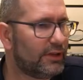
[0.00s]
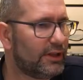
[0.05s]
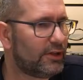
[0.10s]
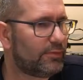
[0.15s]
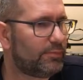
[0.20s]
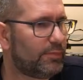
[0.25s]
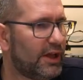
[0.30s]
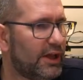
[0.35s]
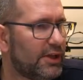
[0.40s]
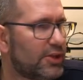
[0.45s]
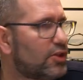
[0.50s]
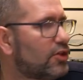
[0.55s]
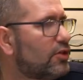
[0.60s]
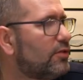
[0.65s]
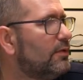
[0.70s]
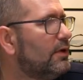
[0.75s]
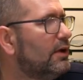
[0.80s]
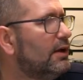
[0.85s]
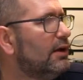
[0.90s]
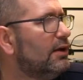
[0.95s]
this
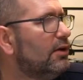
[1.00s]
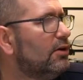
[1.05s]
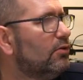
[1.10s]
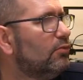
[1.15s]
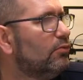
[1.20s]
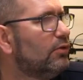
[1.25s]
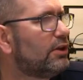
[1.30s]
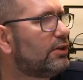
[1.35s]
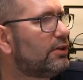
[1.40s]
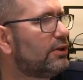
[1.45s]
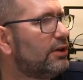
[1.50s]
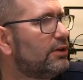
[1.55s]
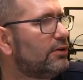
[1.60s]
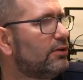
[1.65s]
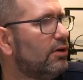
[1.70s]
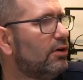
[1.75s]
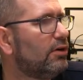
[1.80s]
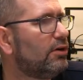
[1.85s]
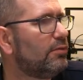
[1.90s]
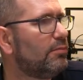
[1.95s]
page which
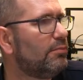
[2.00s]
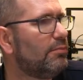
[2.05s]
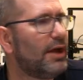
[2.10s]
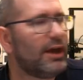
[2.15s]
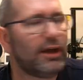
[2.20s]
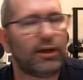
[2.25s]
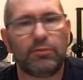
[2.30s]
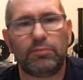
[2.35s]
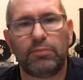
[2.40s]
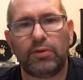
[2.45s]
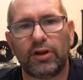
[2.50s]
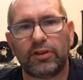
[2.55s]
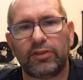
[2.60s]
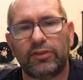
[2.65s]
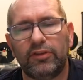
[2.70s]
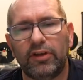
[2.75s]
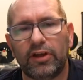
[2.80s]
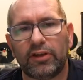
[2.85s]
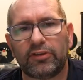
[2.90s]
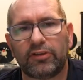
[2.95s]
is on
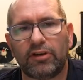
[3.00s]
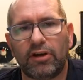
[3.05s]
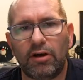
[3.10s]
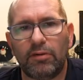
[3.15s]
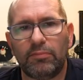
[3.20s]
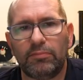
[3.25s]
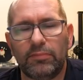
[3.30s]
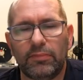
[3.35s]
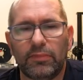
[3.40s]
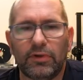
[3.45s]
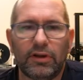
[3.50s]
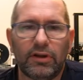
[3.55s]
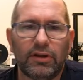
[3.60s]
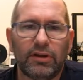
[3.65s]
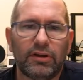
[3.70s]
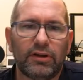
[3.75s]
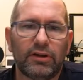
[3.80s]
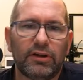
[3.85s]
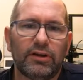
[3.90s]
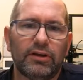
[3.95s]
makerbot.com
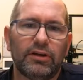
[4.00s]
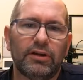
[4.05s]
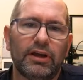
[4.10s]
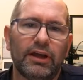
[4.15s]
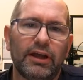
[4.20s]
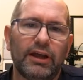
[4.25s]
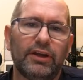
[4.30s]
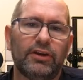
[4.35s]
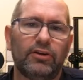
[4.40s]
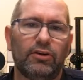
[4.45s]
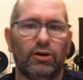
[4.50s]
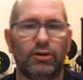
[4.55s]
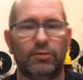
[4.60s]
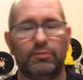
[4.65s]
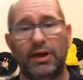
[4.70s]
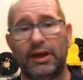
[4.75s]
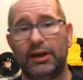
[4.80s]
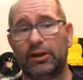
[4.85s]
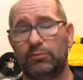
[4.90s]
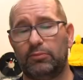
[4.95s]
uh, and
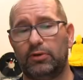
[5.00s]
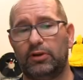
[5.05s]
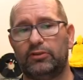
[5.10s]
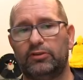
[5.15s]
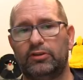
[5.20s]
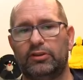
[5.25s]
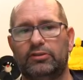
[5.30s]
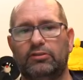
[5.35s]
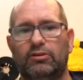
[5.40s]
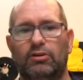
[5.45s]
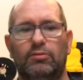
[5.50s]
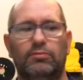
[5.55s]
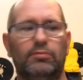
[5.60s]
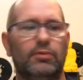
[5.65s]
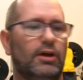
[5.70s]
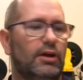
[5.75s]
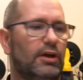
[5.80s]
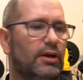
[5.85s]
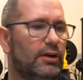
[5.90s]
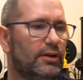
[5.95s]
on
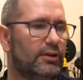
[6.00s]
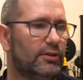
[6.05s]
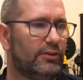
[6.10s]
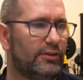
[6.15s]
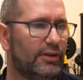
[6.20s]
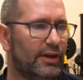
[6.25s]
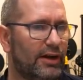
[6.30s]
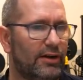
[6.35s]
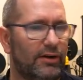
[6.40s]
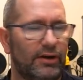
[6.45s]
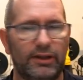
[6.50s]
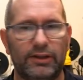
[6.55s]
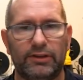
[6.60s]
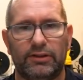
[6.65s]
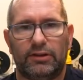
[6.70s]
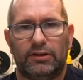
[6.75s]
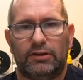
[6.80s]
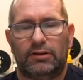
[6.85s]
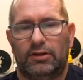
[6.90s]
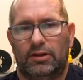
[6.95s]
makerbot.com there
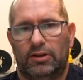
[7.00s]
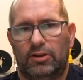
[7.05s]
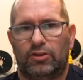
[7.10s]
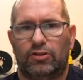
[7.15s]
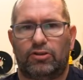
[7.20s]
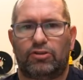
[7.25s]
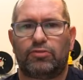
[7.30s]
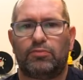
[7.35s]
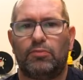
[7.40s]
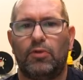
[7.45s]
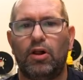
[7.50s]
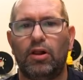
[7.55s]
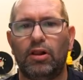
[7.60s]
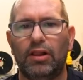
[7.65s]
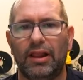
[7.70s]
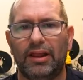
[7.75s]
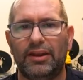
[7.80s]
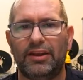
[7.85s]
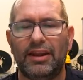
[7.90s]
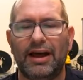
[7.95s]
is a, a,
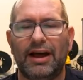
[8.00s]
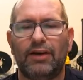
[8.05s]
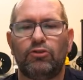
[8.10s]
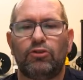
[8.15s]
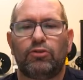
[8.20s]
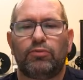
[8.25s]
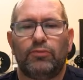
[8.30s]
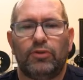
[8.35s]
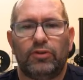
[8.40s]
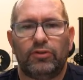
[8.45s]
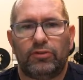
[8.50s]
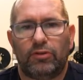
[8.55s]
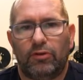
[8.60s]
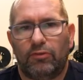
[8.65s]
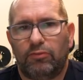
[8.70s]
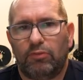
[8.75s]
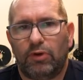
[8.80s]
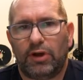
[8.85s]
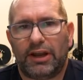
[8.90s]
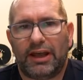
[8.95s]
small announcement
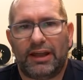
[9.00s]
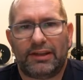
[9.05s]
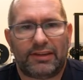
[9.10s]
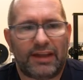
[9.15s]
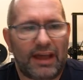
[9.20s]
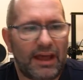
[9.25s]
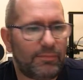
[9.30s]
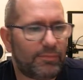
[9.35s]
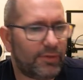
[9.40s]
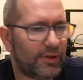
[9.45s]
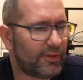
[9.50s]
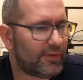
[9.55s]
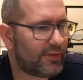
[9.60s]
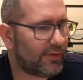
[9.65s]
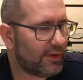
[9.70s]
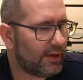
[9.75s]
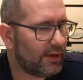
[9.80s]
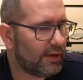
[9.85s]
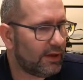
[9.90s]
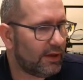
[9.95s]
of what has
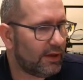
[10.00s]
happened